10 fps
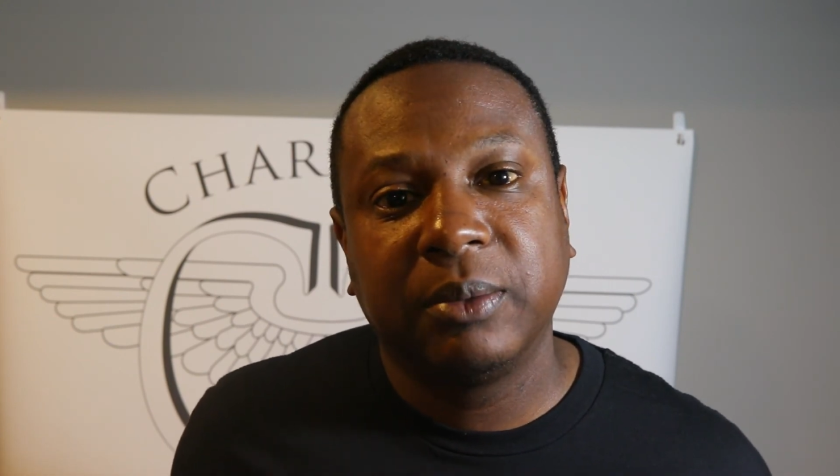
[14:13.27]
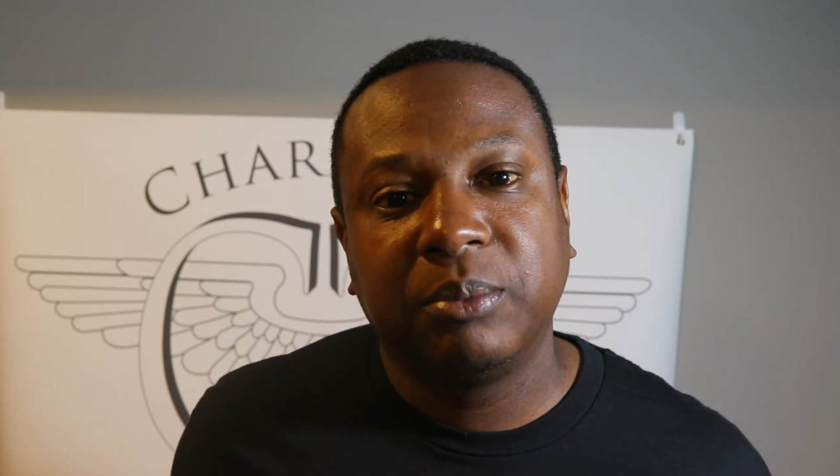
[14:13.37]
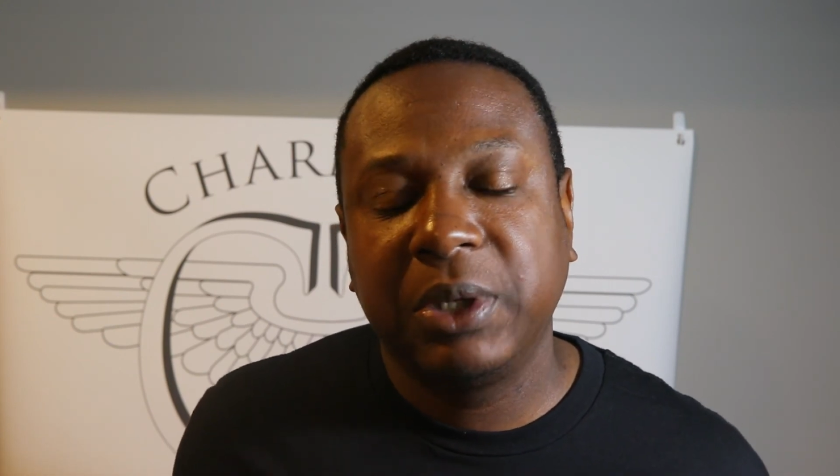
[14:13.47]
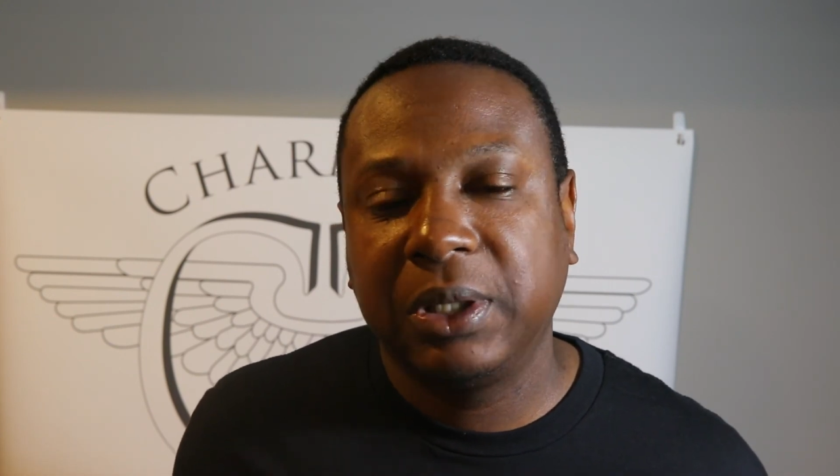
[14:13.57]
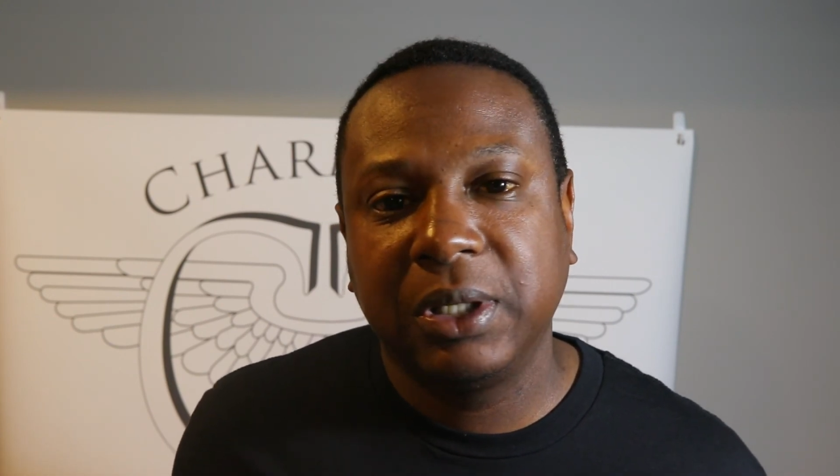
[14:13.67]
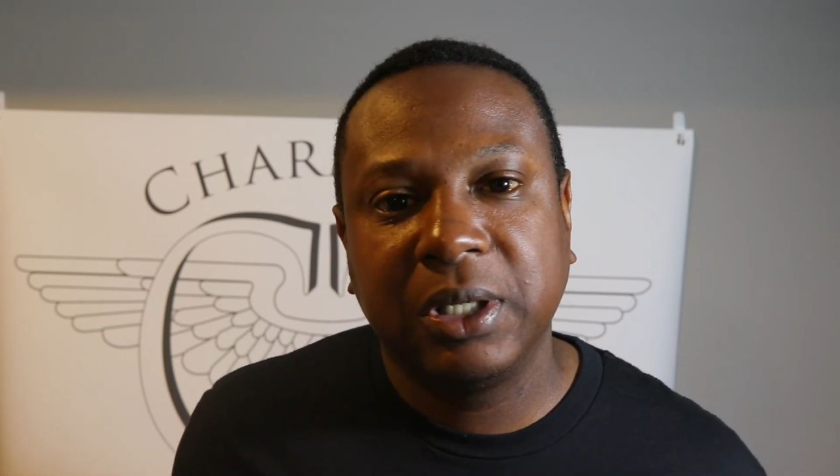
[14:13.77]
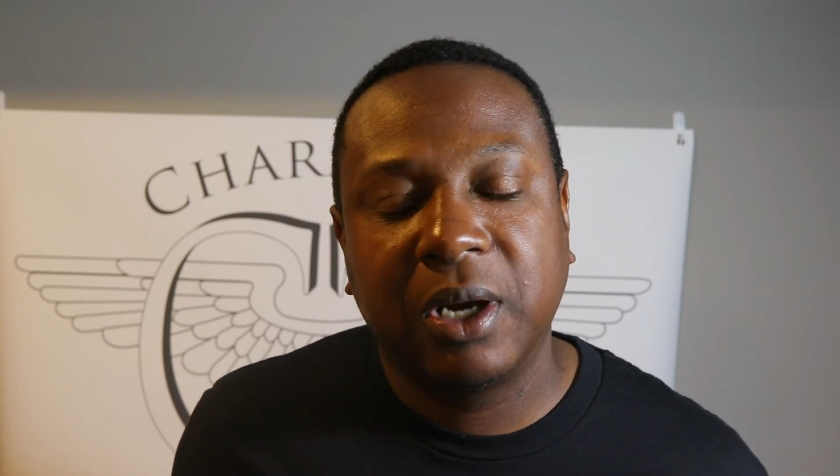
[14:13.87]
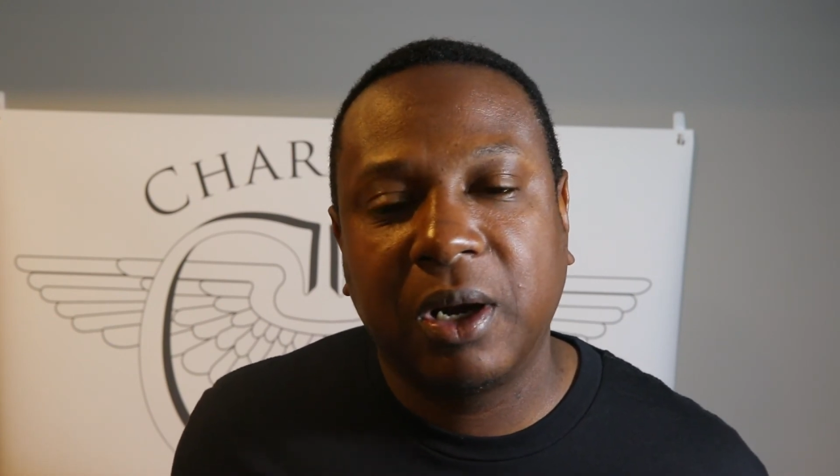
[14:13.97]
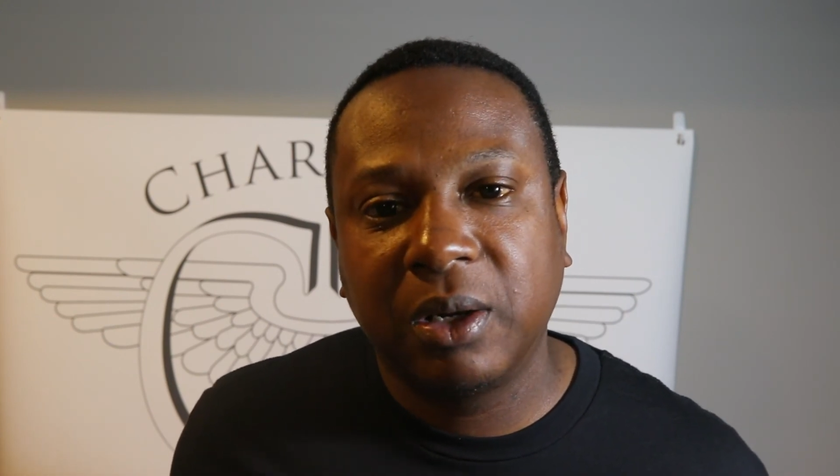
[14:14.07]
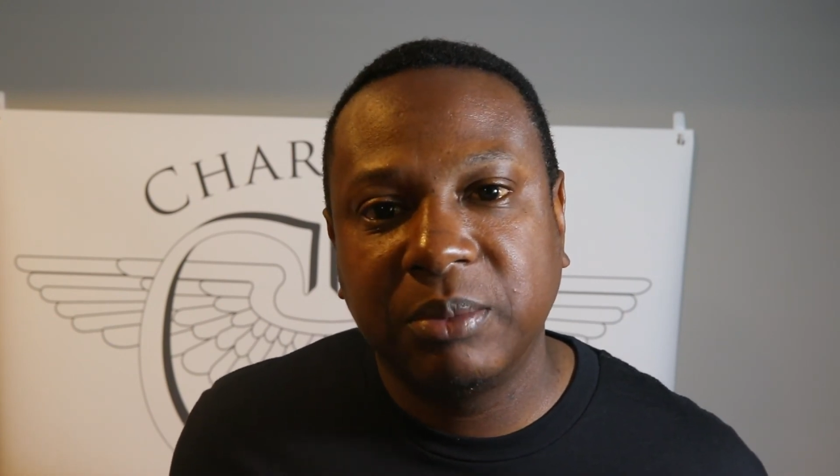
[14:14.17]
make any
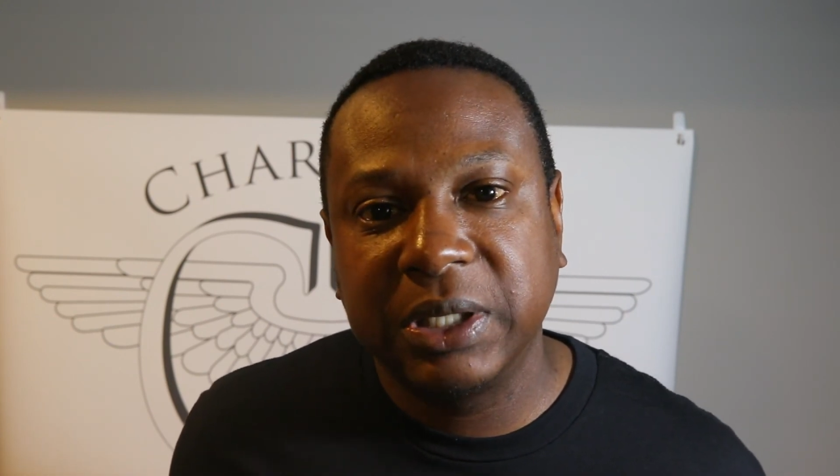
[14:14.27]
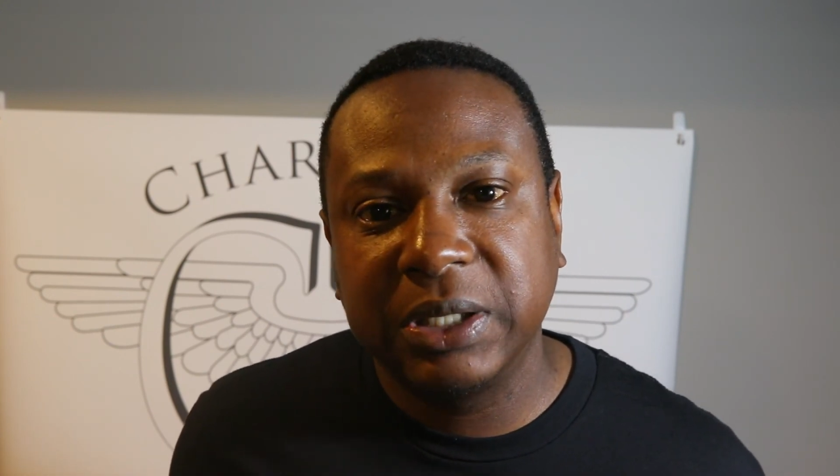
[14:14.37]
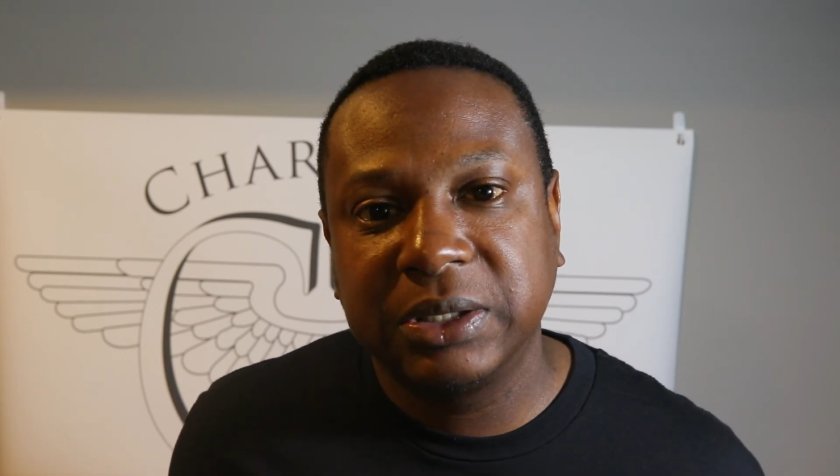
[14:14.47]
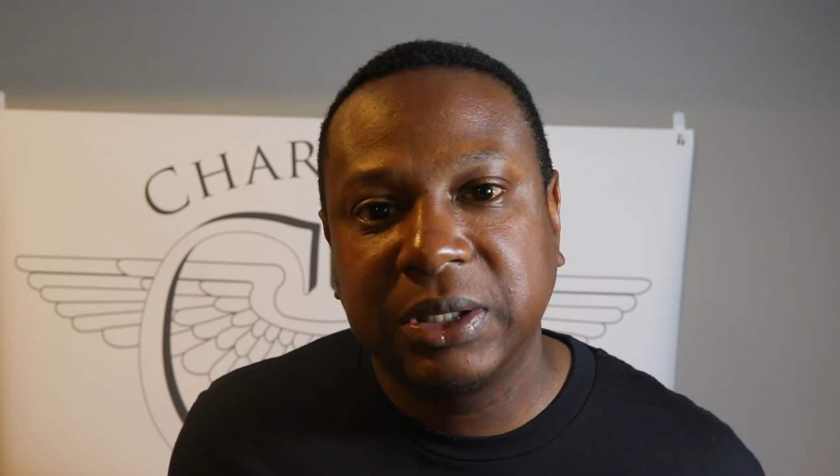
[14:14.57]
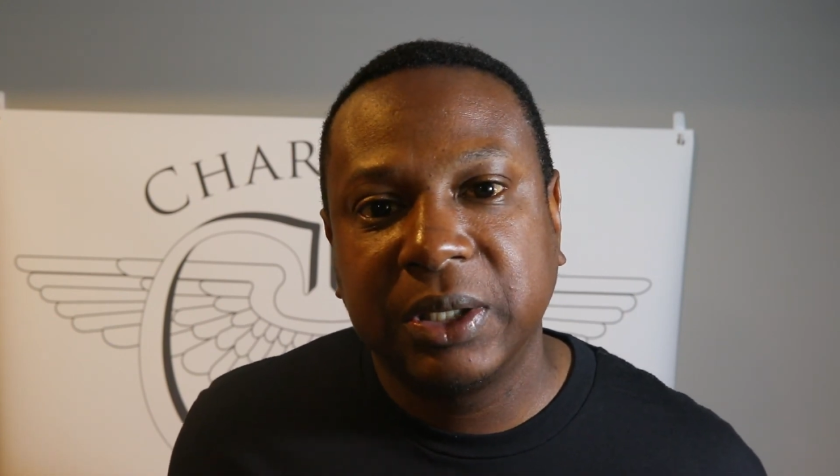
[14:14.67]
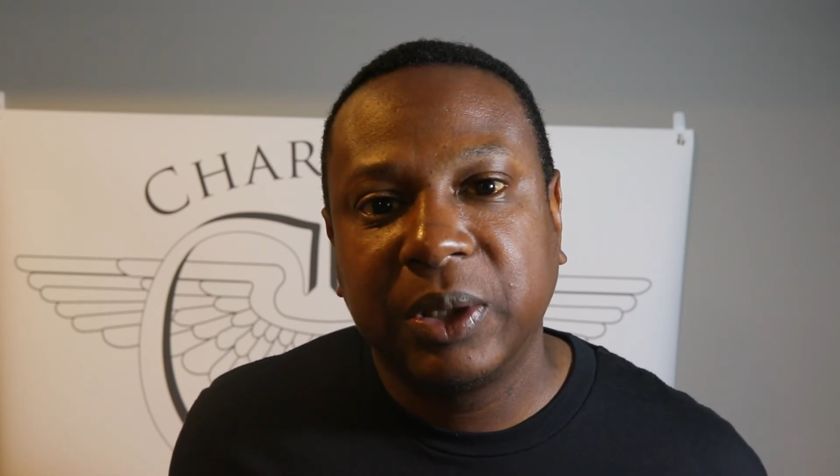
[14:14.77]
comments,